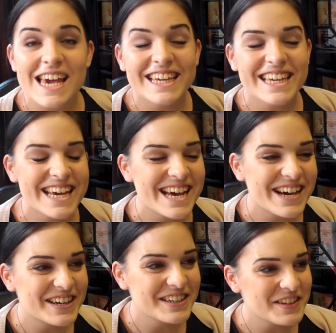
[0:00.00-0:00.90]

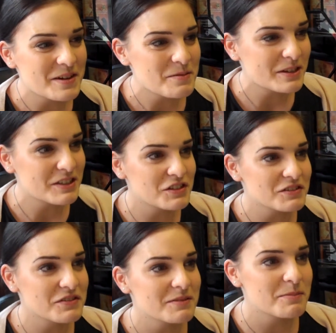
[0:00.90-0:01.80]
Yeah, once
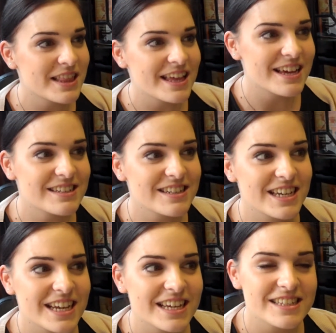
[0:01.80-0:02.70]
you've been there,
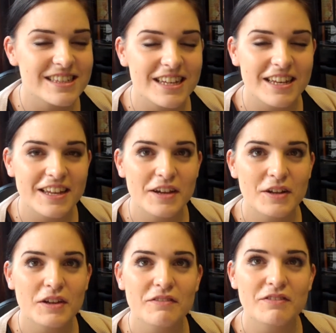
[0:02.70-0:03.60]
done it, it's then
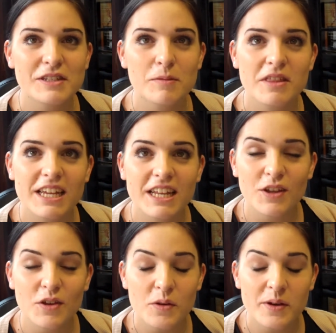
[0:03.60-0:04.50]
looking for something
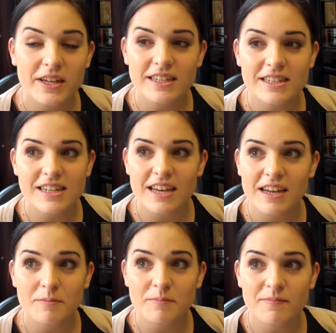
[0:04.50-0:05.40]
new, and
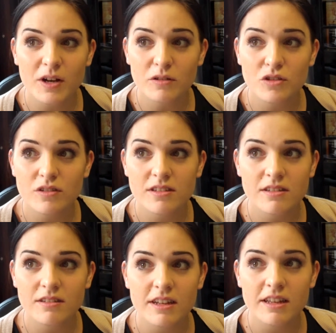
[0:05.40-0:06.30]
I was
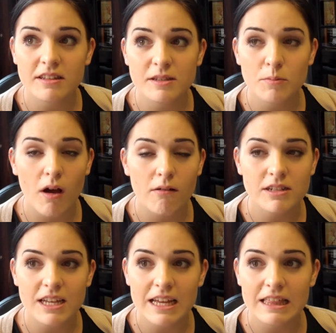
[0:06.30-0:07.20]
just in the spa
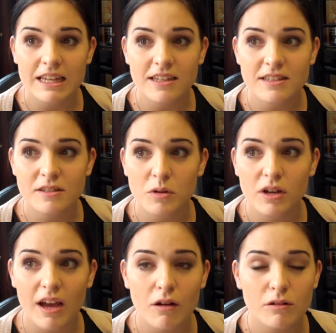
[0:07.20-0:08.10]
one day thinking to my
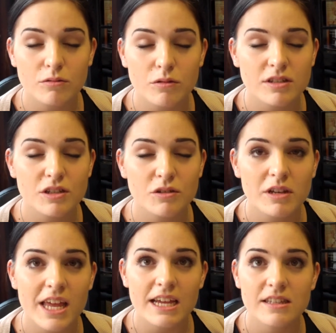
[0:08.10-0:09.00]
girls what to do
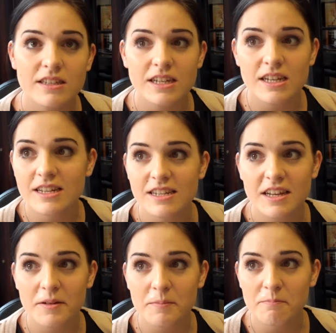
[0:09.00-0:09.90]
next, and
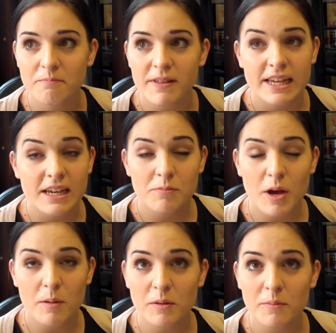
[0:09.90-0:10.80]

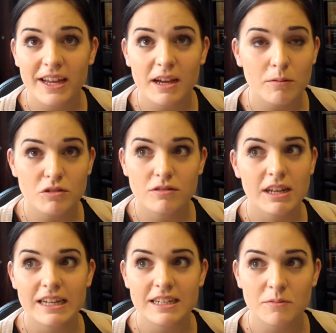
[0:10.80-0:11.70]
permanent makeup just
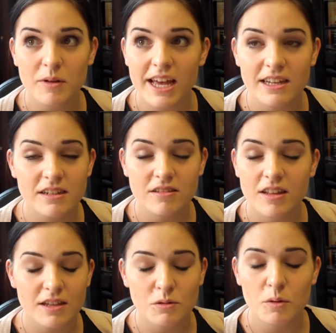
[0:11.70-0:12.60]
clicked in my head. I was
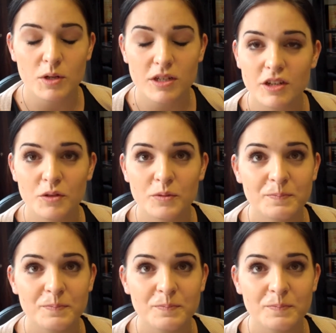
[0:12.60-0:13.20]
like, that's what I want to do.